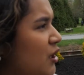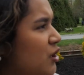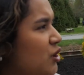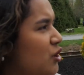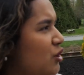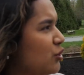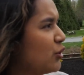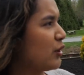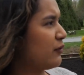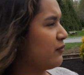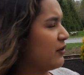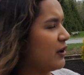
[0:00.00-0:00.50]

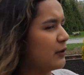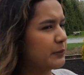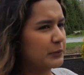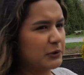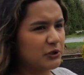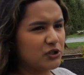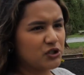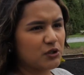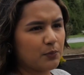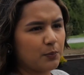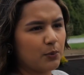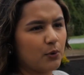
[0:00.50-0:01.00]
They've helped
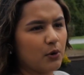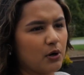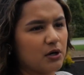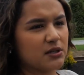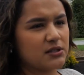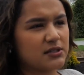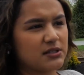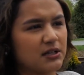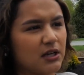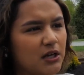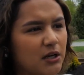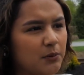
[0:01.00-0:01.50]
us
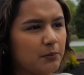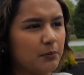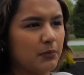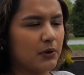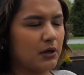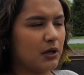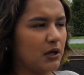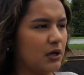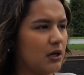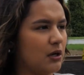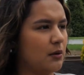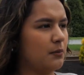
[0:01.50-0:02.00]
support some
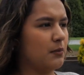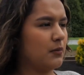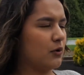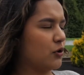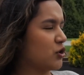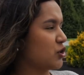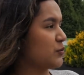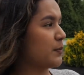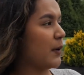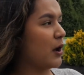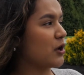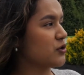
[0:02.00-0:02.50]

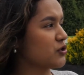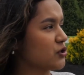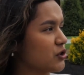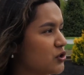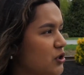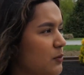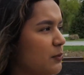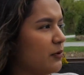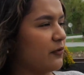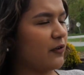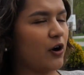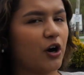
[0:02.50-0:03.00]
or sponsor
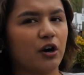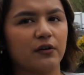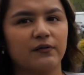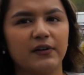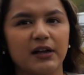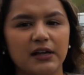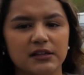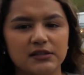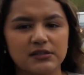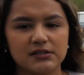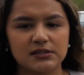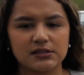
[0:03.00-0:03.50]
some of our
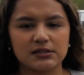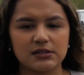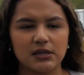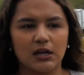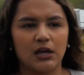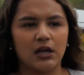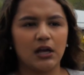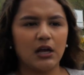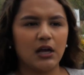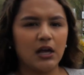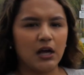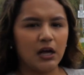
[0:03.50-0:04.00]
events
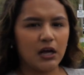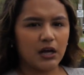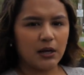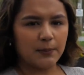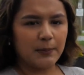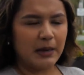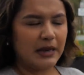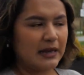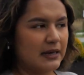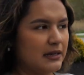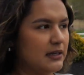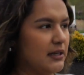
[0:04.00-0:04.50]

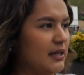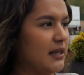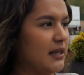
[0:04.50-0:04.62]
and